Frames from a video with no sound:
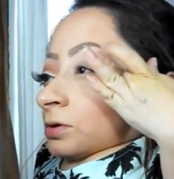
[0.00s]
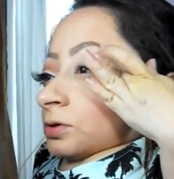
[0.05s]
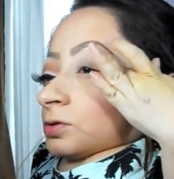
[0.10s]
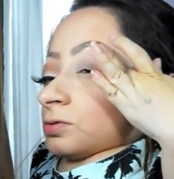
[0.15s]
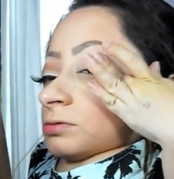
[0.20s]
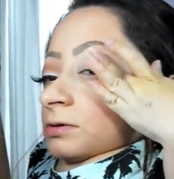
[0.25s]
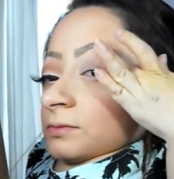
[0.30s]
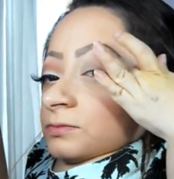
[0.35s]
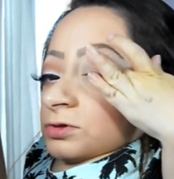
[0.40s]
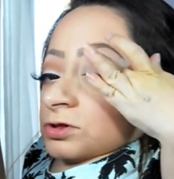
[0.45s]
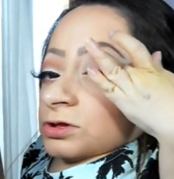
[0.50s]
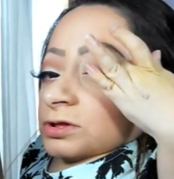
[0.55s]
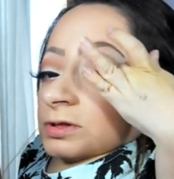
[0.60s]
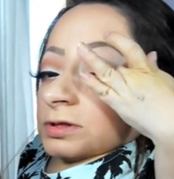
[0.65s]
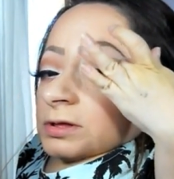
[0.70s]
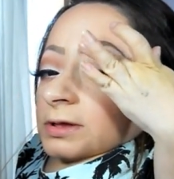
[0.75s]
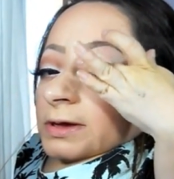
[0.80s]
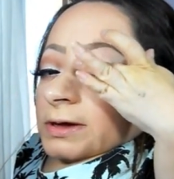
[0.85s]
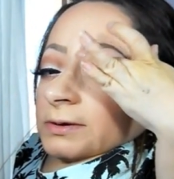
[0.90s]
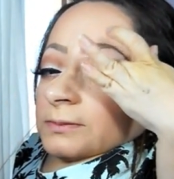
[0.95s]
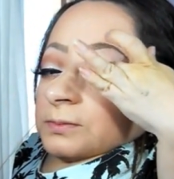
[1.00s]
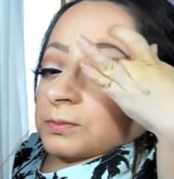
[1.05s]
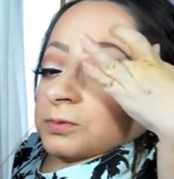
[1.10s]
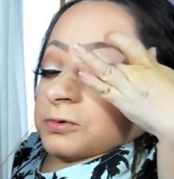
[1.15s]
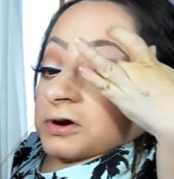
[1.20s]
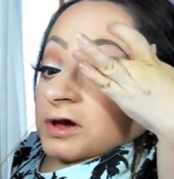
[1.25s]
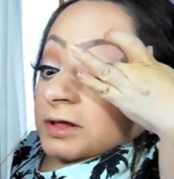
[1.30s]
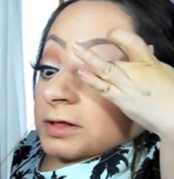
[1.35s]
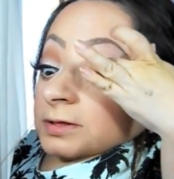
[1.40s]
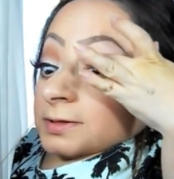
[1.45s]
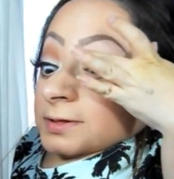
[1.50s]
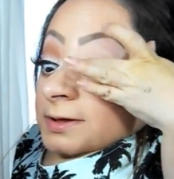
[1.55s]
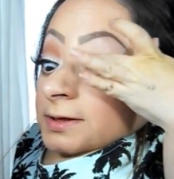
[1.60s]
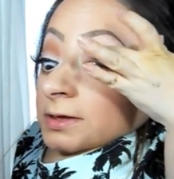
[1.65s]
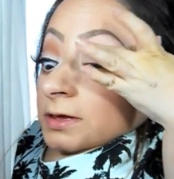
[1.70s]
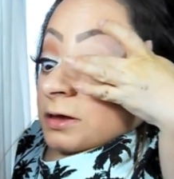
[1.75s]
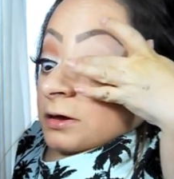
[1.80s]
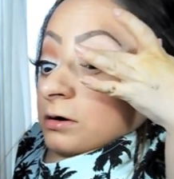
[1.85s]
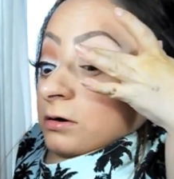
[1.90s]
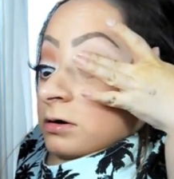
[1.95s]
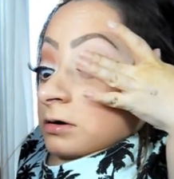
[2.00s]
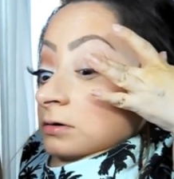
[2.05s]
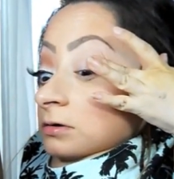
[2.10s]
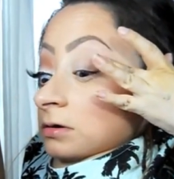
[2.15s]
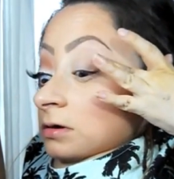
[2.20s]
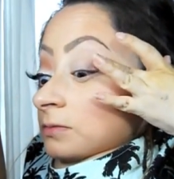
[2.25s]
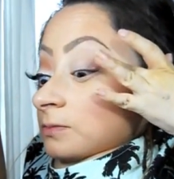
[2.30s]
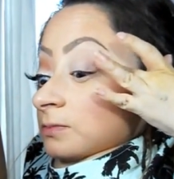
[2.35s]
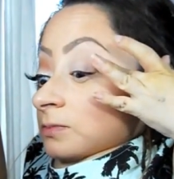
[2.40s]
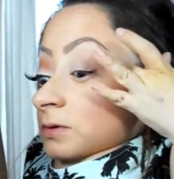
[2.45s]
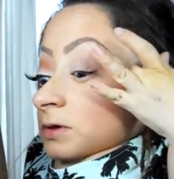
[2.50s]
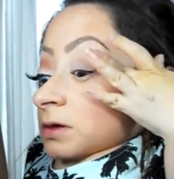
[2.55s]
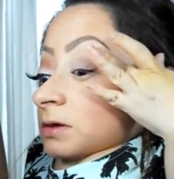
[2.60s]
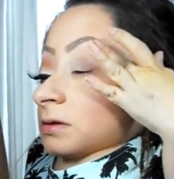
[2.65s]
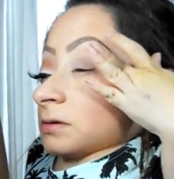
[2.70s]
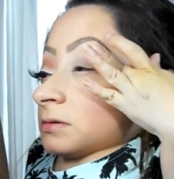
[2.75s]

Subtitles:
So I'm just like pressing it on, but